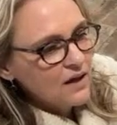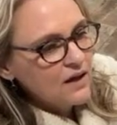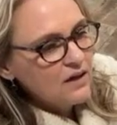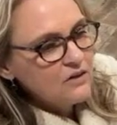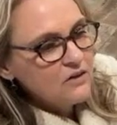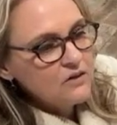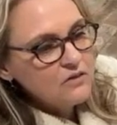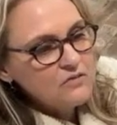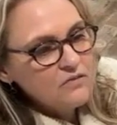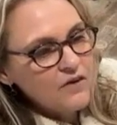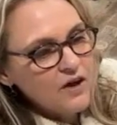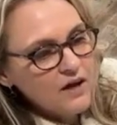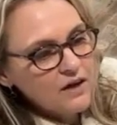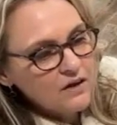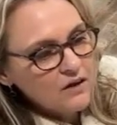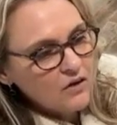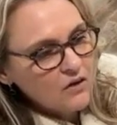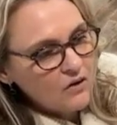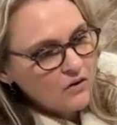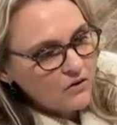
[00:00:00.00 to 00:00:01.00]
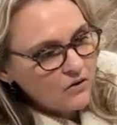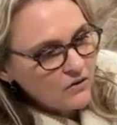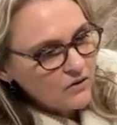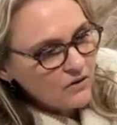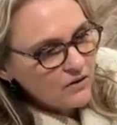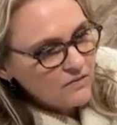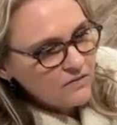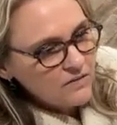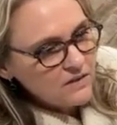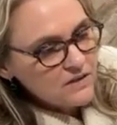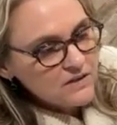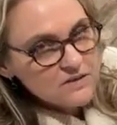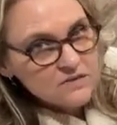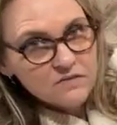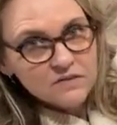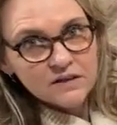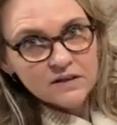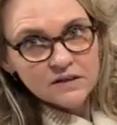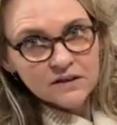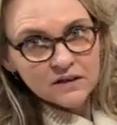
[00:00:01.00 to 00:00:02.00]
And you can find all of these
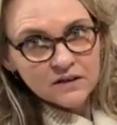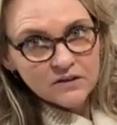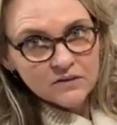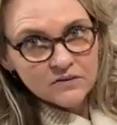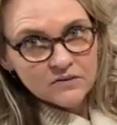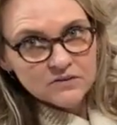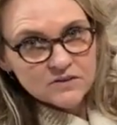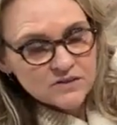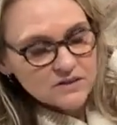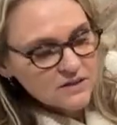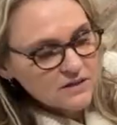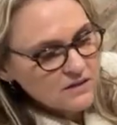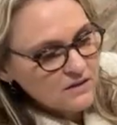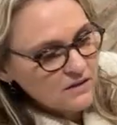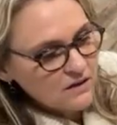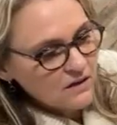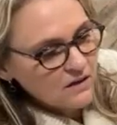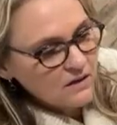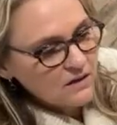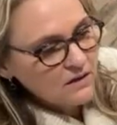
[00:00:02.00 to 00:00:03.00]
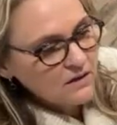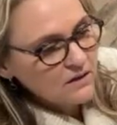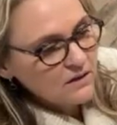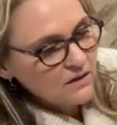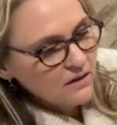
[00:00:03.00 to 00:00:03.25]
videos in the